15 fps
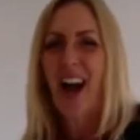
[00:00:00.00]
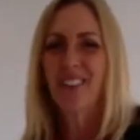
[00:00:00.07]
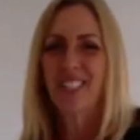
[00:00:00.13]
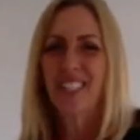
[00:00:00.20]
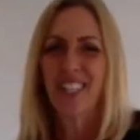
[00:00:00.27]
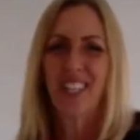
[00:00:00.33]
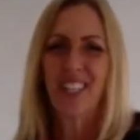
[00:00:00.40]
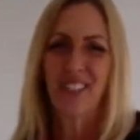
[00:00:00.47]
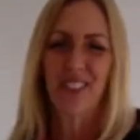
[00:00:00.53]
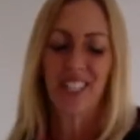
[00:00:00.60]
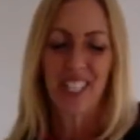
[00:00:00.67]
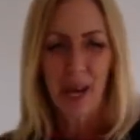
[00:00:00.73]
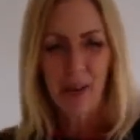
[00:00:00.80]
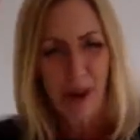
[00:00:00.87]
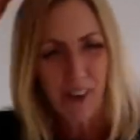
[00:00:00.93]
I was going to do a
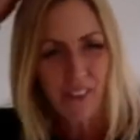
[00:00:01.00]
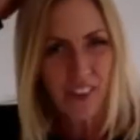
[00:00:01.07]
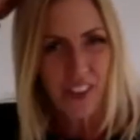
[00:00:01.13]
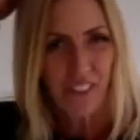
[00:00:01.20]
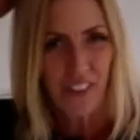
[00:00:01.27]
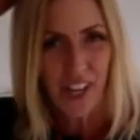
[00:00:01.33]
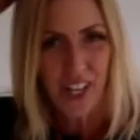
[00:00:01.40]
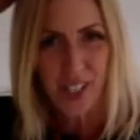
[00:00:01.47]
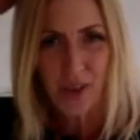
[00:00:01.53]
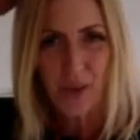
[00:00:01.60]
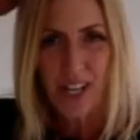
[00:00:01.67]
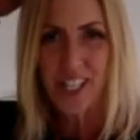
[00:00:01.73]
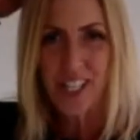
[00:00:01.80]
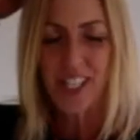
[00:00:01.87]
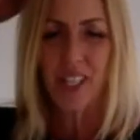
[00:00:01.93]
demo with the first
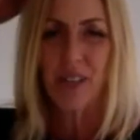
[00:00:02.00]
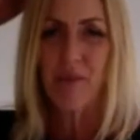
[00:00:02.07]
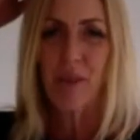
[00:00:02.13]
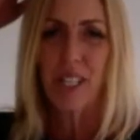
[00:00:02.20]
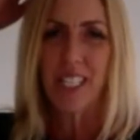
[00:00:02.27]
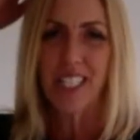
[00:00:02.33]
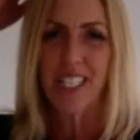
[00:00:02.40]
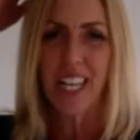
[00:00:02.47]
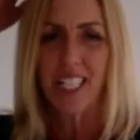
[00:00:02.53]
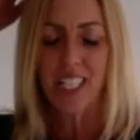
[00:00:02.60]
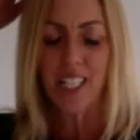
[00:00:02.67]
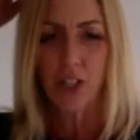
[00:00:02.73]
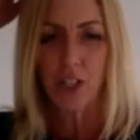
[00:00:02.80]
question, but it's